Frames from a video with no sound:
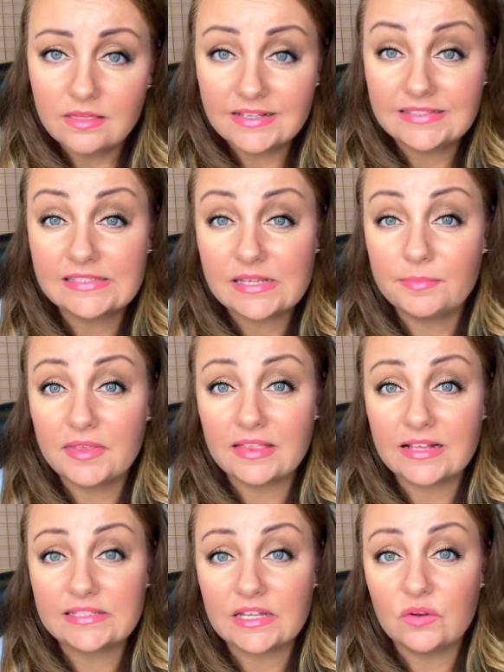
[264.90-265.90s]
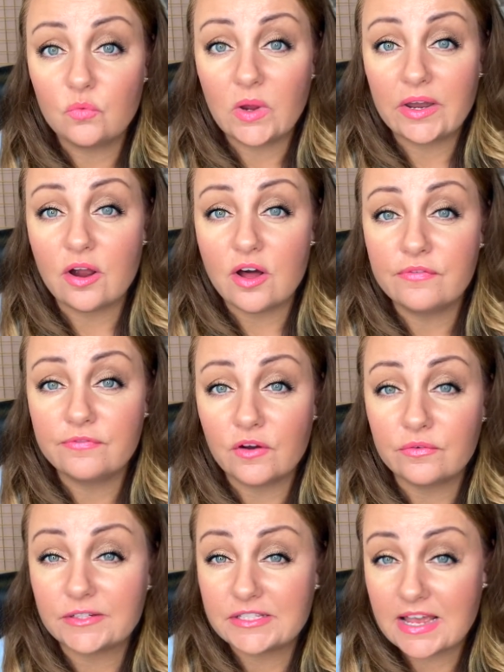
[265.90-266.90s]
This is something that's going to wear off
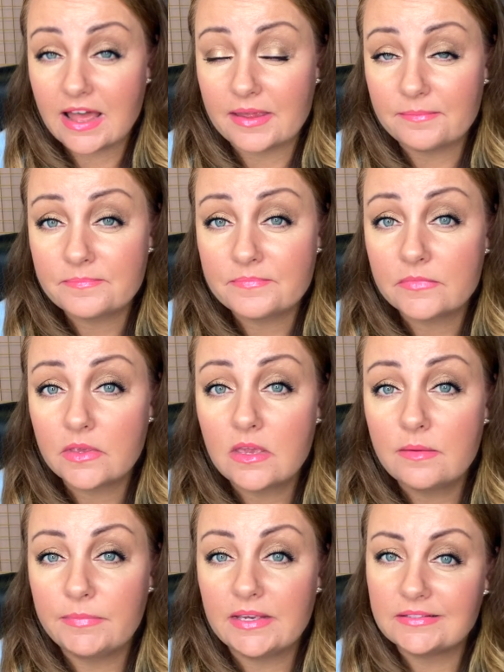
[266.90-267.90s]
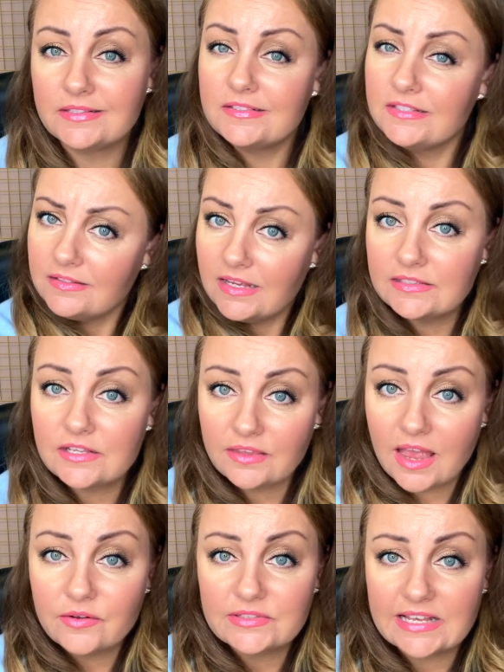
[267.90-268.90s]
over time because it's on
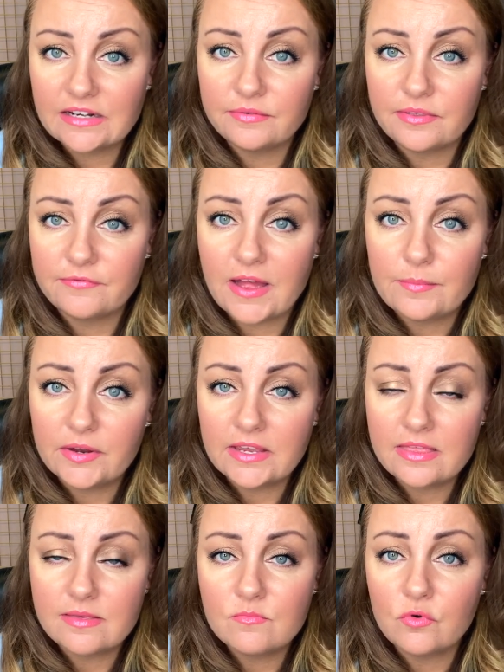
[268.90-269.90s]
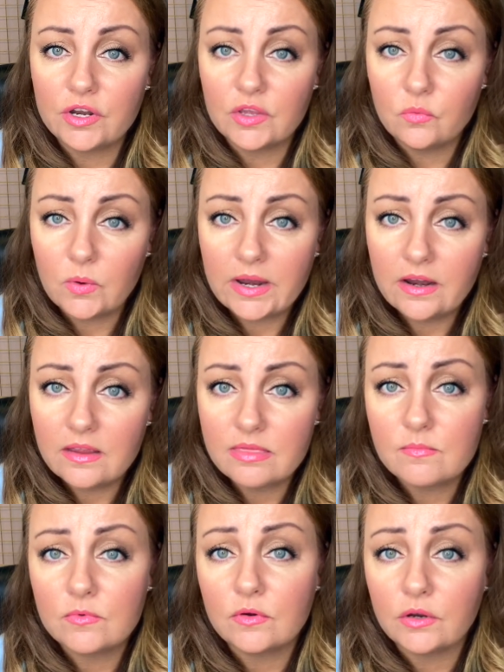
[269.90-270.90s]
the outside of the fabric, and the more you wear and the
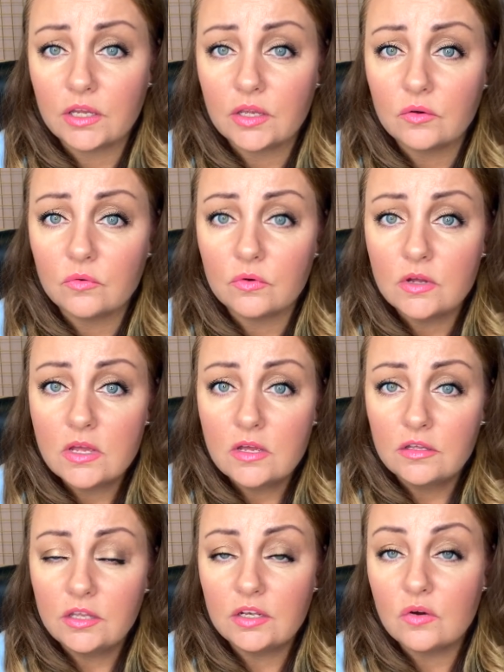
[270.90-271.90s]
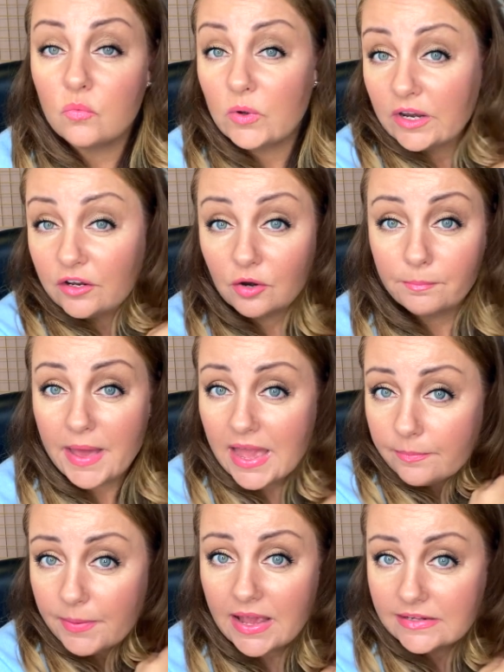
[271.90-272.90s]
more you, you know, wear your
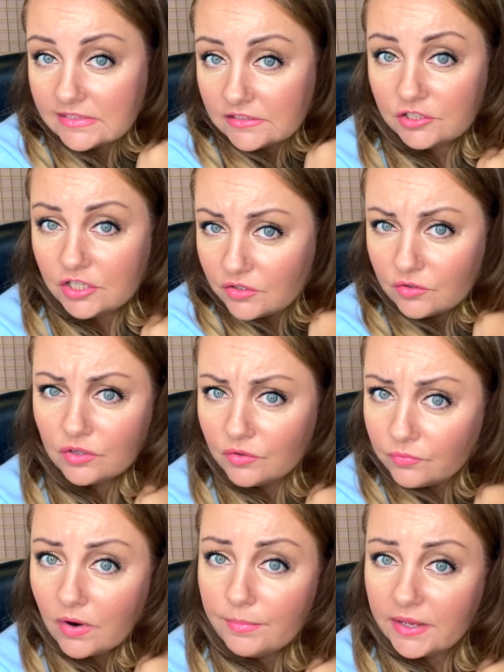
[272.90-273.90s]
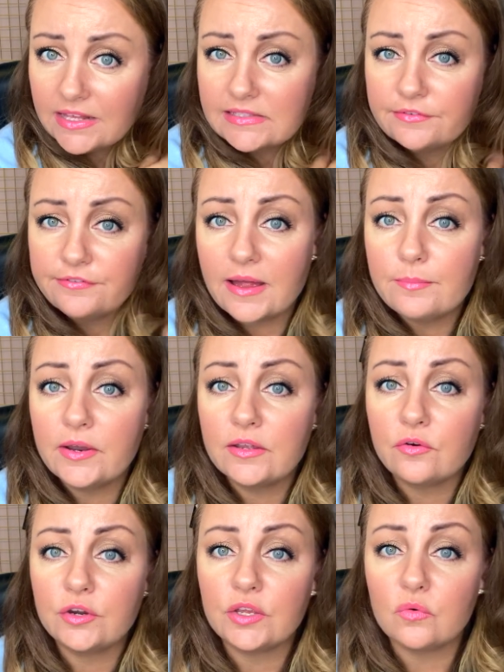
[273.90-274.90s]
backpacks and, you know, you rub against the
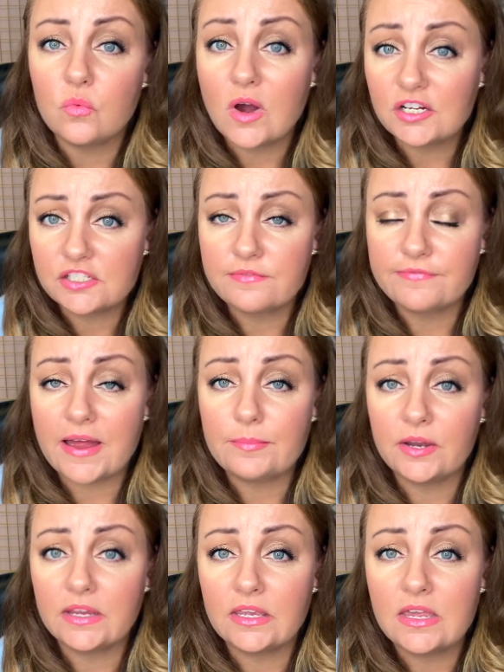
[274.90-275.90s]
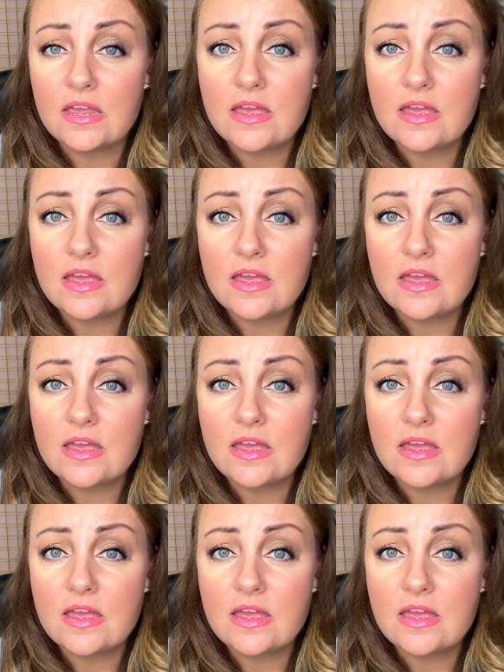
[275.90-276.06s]
fabric or you wash the fabric,